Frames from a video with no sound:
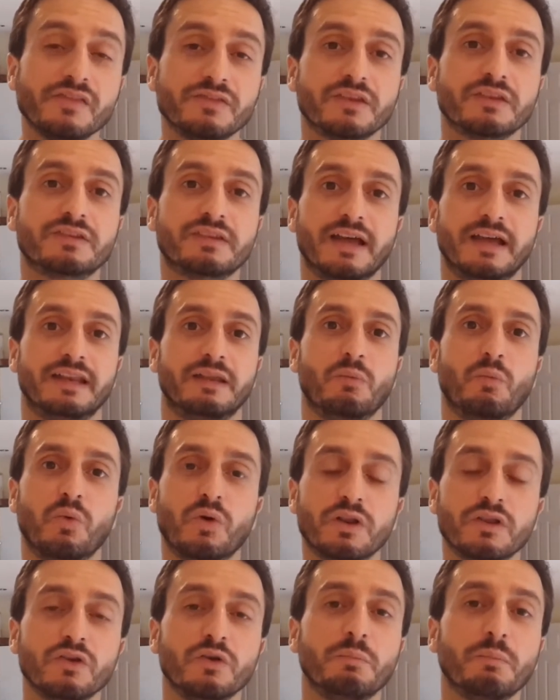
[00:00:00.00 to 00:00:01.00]
understanding
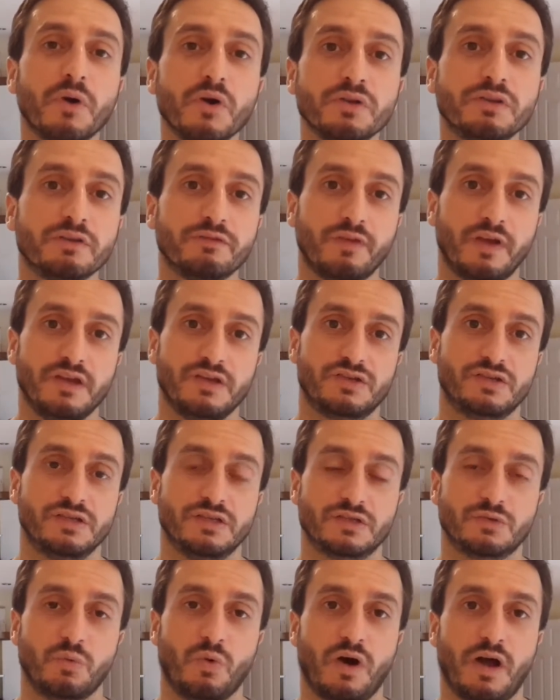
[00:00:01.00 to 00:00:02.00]
what are your
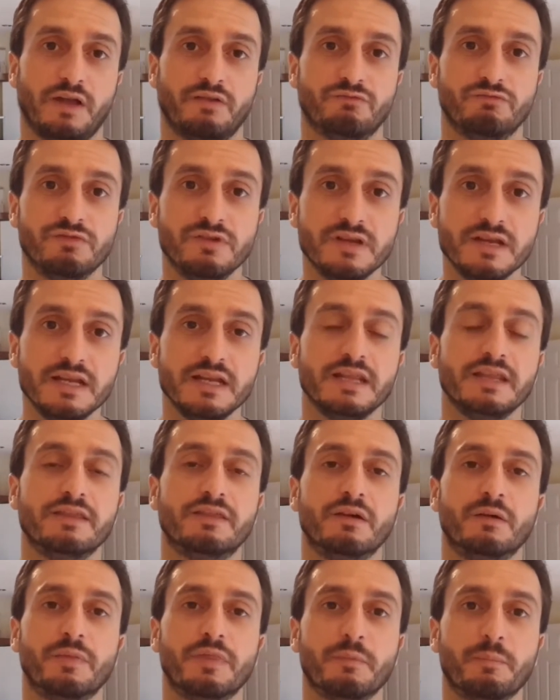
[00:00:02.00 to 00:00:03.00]
motivations, why, really
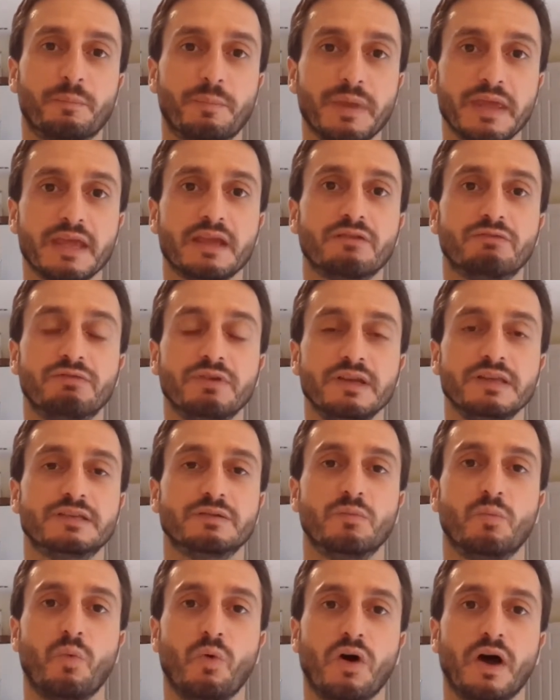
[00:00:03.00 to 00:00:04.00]
the, the big
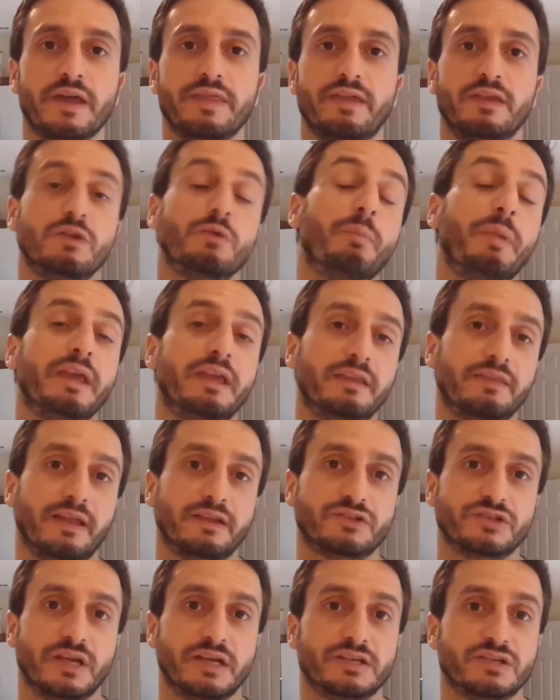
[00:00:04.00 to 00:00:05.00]
reason why that you're making
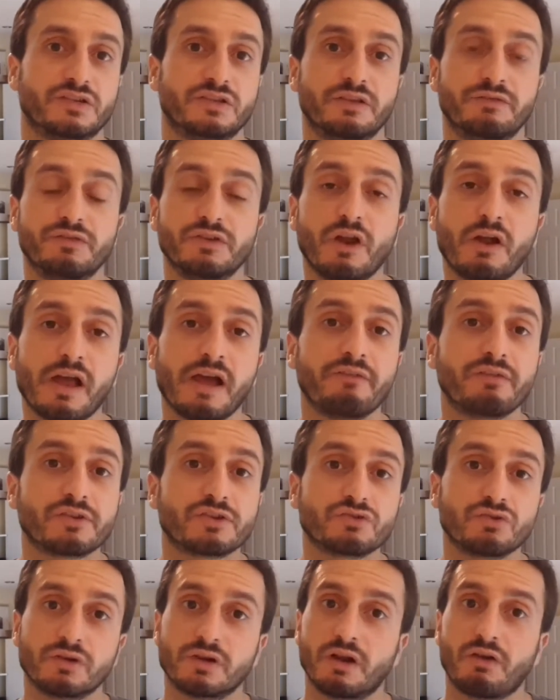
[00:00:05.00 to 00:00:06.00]
that change. Because if you don't have a
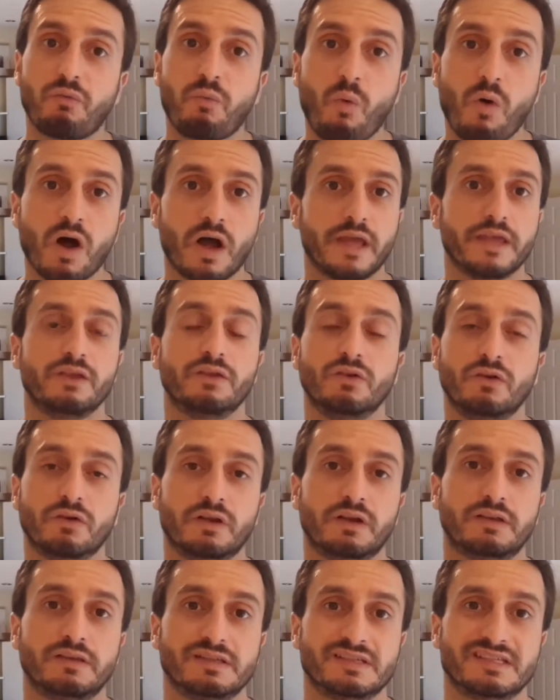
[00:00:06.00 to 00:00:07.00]
strong enough why, you're not
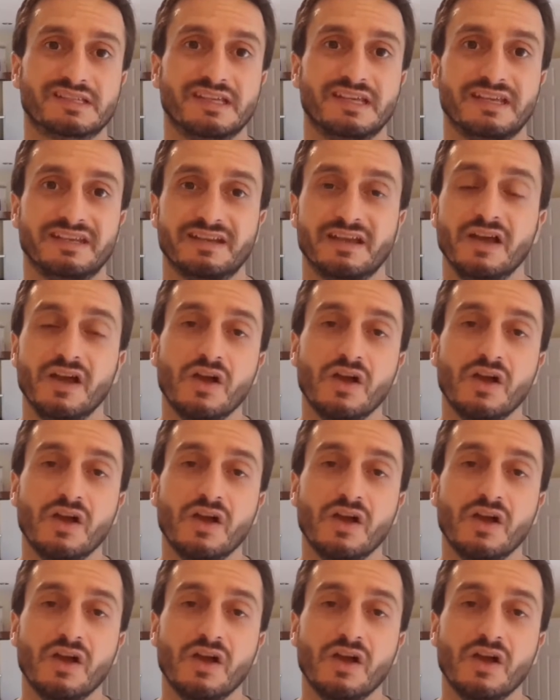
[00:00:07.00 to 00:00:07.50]
gonna succeed.